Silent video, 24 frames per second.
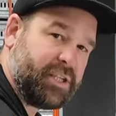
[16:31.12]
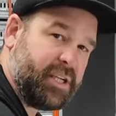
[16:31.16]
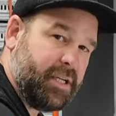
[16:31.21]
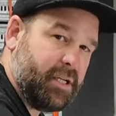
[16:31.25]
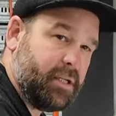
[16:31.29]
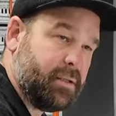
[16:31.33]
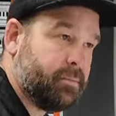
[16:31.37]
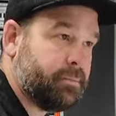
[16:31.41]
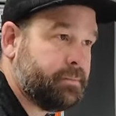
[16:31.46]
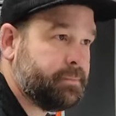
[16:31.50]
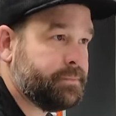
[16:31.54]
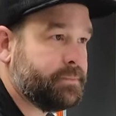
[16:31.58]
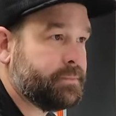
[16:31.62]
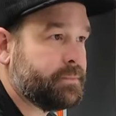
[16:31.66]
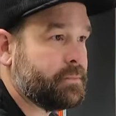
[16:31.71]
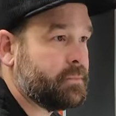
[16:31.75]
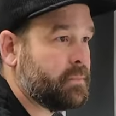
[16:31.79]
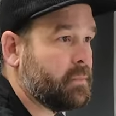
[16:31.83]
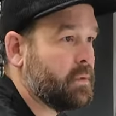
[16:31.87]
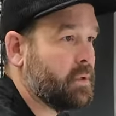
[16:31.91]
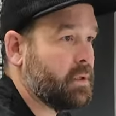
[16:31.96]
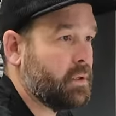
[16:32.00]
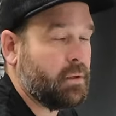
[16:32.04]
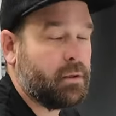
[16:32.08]
in.
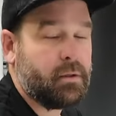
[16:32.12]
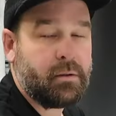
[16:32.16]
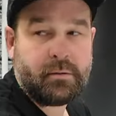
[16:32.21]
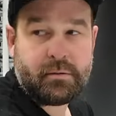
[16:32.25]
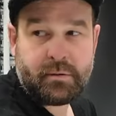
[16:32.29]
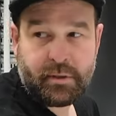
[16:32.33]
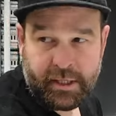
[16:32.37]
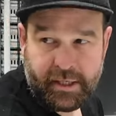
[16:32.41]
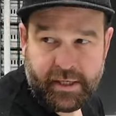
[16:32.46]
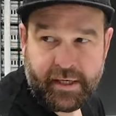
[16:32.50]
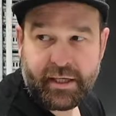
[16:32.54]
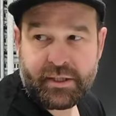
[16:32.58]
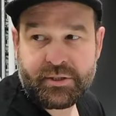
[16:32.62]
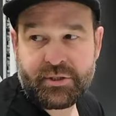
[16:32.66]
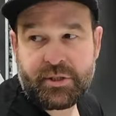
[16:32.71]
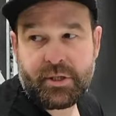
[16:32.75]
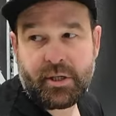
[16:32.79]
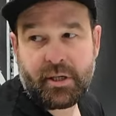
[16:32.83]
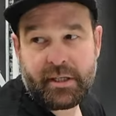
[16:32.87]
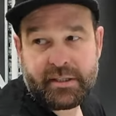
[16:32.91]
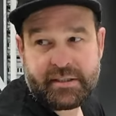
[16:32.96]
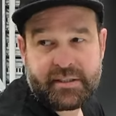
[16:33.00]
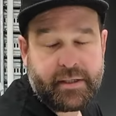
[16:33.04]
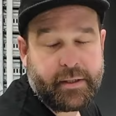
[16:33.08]
Hit our
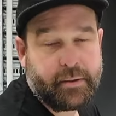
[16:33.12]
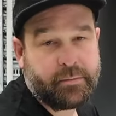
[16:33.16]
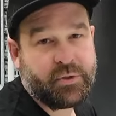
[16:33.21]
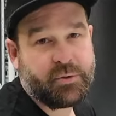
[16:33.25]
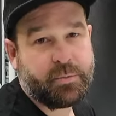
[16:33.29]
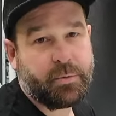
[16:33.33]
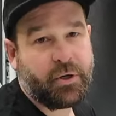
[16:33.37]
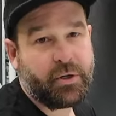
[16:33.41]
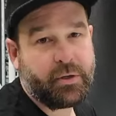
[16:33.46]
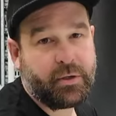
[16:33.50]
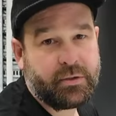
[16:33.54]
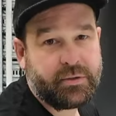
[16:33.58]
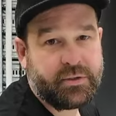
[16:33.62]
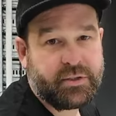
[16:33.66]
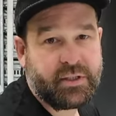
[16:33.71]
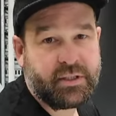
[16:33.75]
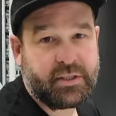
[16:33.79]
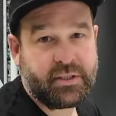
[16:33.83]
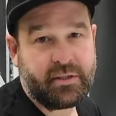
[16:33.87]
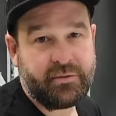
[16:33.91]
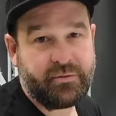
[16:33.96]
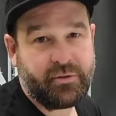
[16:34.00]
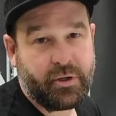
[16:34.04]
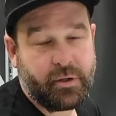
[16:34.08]
strike temp spot on,
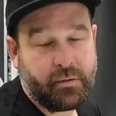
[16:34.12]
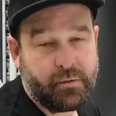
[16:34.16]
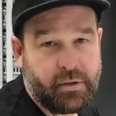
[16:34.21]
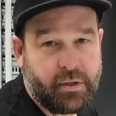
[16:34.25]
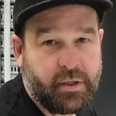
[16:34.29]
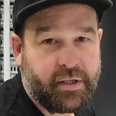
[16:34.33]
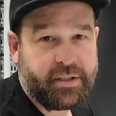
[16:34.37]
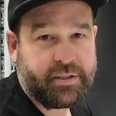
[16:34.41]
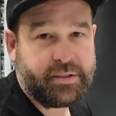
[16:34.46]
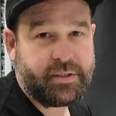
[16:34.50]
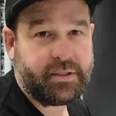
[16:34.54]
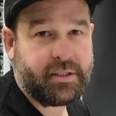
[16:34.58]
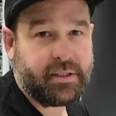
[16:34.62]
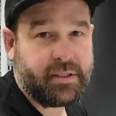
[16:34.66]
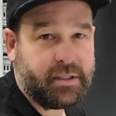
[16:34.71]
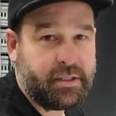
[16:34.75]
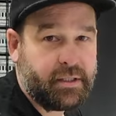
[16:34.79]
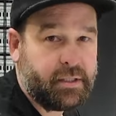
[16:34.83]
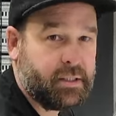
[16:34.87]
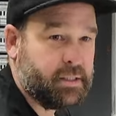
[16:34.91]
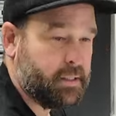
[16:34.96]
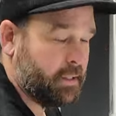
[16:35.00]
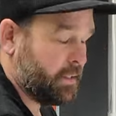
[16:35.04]
65 degrees C.